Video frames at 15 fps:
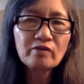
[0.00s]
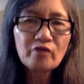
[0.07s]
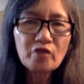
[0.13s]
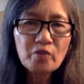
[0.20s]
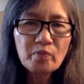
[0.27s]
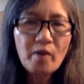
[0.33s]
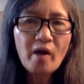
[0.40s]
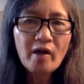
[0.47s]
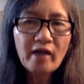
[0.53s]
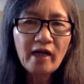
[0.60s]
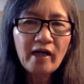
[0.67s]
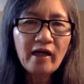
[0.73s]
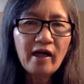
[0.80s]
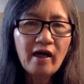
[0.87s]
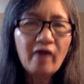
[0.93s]
response
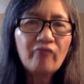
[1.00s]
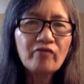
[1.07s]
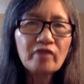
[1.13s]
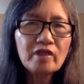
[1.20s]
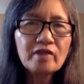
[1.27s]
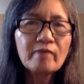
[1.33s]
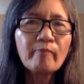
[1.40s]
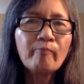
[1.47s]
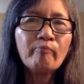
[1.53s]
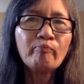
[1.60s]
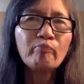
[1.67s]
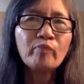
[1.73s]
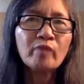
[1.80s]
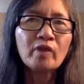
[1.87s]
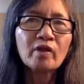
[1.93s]
I have is
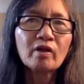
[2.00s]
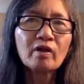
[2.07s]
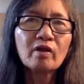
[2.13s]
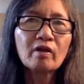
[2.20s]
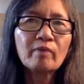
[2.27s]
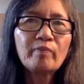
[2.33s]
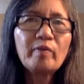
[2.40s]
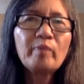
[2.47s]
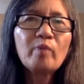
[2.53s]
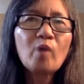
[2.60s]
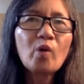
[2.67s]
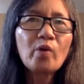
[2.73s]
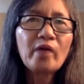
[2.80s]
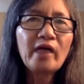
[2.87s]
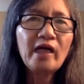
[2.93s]

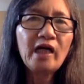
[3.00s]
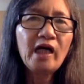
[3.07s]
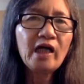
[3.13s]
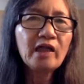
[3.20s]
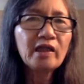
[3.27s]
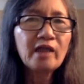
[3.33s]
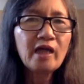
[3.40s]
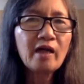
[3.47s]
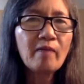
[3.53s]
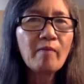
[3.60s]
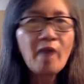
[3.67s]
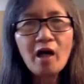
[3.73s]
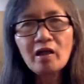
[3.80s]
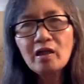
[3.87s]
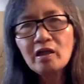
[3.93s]
people, they hate their
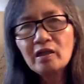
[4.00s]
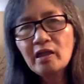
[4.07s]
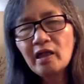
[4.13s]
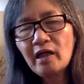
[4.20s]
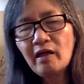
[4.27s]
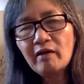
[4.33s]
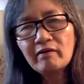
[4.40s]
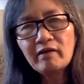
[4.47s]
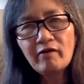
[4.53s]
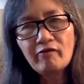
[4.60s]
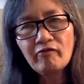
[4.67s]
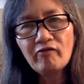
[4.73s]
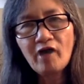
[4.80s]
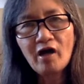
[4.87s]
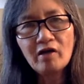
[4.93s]
mother, they hate their
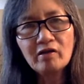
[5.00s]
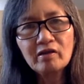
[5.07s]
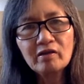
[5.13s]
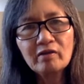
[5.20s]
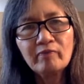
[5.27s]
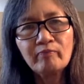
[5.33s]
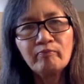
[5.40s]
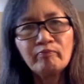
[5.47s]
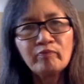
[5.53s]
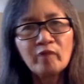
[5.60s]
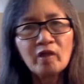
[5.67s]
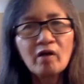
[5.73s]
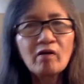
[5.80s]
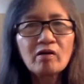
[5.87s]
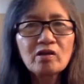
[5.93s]
father,
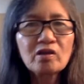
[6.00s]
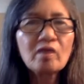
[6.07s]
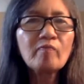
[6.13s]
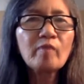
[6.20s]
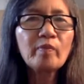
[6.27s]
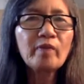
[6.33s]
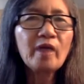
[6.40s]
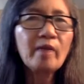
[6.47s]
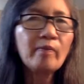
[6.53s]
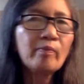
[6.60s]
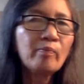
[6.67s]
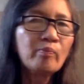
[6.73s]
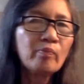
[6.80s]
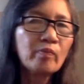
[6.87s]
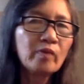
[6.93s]
or some of them,
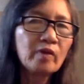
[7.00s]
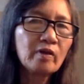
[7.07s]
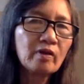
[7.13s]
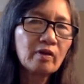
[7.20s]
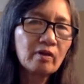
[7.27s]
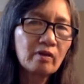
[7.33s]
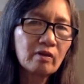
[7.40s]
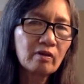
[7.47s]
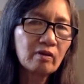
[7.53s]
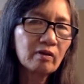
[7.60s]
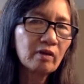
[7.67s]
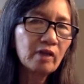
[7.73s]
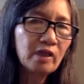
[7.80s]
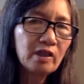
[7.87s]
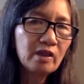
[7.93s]

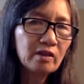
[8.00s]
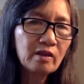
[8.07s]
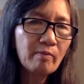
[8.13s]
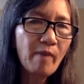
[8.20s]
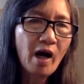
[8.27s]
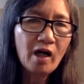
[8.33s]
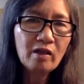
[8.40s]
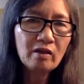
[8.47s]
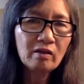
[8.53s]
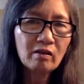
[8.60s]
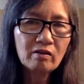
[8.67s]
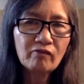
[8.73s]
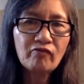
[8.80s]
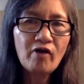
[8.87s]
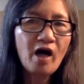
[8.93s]
either the mother or
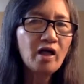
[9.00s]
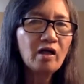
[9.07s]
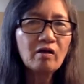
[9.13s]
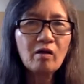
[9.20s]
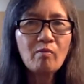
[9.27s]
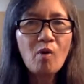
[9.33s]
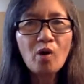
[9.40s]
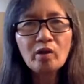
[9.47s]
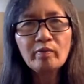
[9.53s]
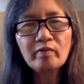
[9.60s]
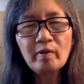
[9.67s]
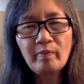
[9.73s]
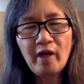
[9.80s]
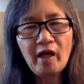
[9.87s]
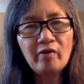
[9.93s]
the father or both of
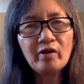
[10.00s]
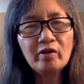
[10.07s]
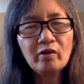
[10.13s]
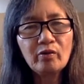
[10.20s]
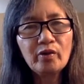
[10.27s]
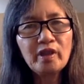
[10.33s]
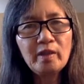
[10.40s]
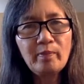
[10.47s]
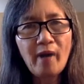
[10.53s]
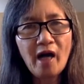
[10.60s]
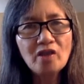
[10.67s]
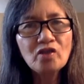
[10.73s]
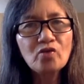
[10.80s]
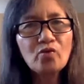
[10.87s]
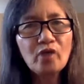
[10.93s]
the parents already
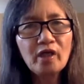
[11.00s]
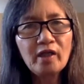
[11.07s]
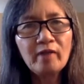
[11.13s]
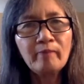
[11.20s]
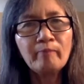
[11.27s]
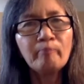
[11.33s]
passed away,